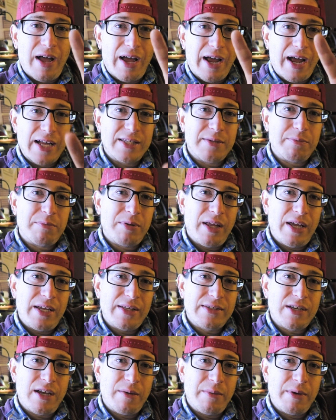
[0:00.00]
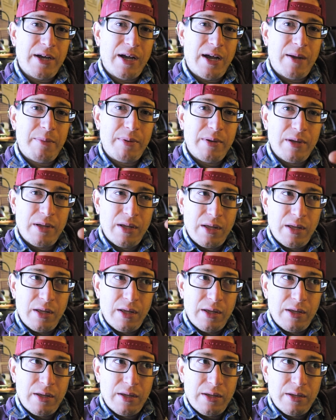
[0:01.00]
I got some plans coming up.
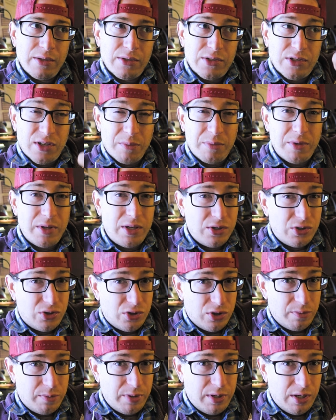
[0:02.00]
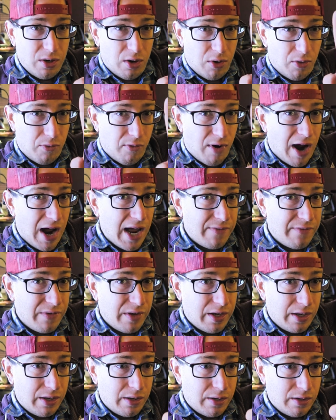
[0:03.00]
Something should be
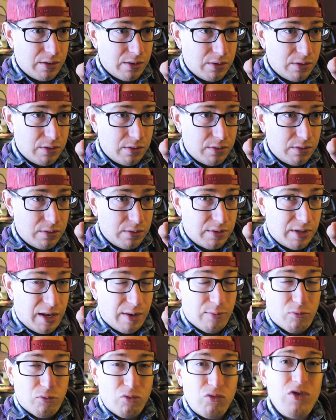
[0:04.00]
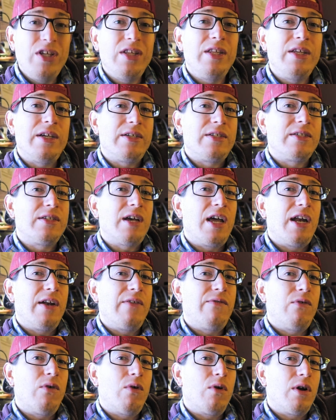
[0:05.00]
arriving that I'm really
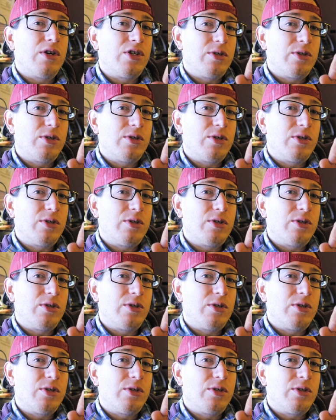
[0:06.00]
excited for.